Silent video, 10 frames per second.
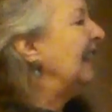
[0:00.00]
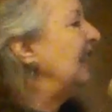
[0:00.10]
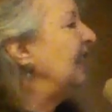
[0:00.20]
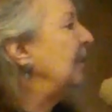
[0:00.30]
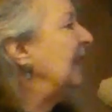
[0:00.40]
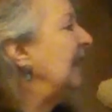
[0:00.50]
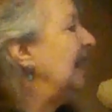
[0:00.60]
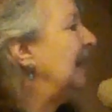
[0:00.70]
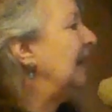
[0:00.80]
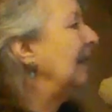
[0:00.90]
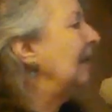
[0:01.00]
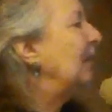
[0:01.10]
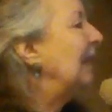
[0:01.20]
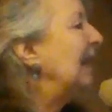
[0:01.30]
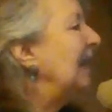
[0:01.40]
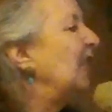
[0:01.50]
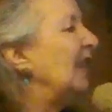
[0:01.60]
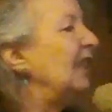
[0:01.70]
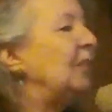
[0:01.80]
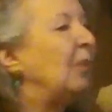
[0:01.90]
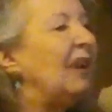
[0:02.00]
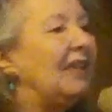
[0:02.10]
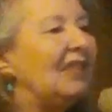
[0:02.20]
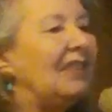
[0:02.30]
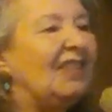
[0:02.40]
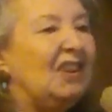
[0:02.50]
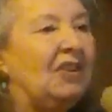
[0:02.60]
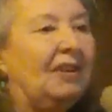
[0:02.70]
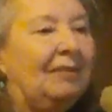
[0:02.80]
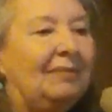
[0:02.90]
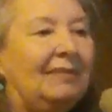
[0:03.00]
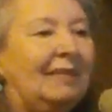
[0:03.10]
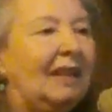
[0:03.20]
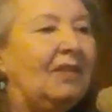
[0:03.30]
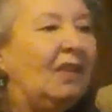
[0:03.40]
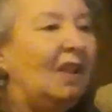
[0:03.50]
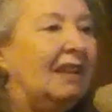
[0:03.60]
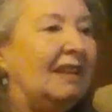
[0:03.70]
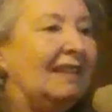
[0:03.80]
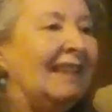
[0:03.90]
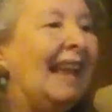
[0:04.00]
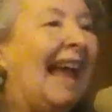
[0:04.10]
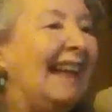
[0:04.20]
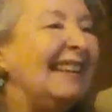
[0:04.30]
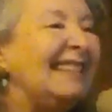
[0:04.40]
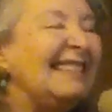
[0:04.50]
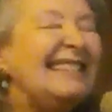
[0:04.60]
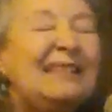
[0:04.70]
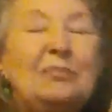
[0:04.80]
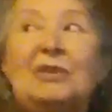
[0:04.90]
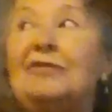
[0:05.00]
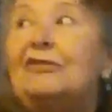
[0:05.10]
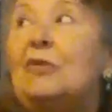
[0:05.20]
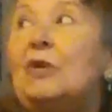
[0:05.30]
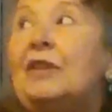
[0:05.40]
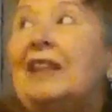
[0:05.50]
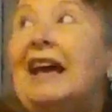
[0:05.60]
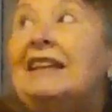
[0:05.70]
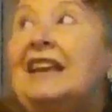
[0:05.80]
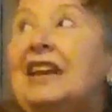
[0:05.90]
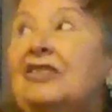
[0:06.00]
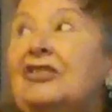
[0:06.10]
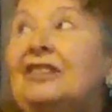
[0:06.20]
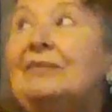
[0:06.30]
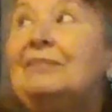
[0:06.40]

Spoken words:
is being here, is present here. That's all it is. And it's a symbol for that nation.